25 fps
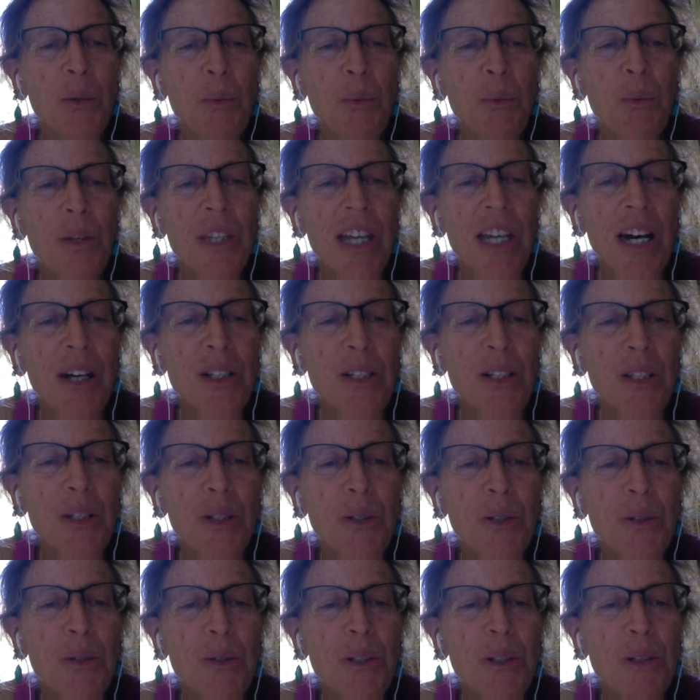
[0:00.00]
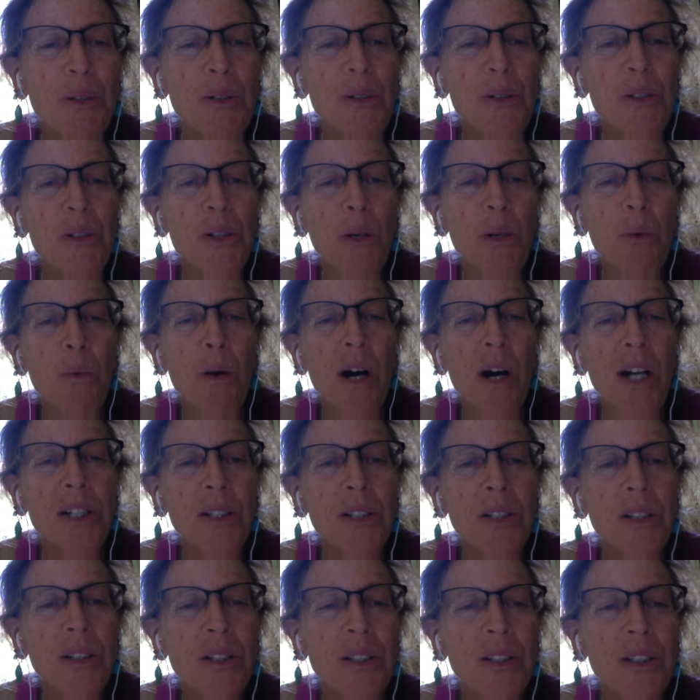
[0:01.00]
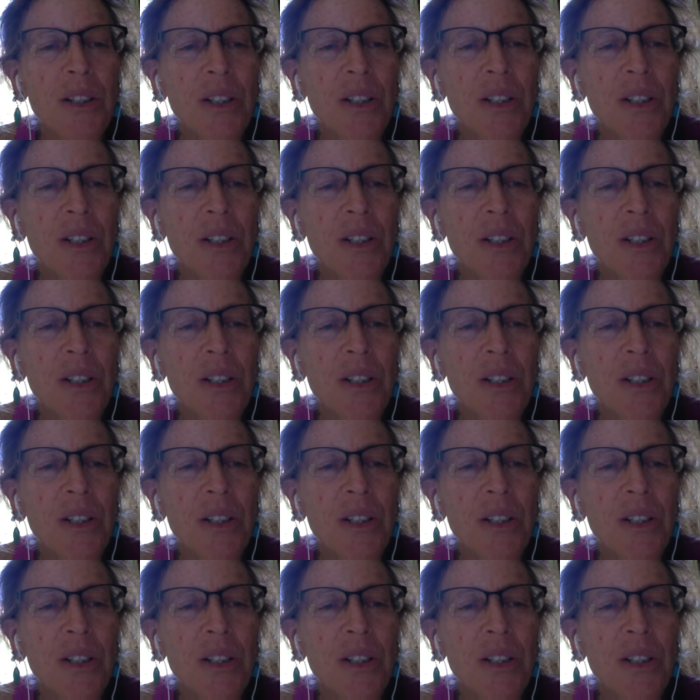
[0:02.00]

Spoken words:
Without you, there is no water,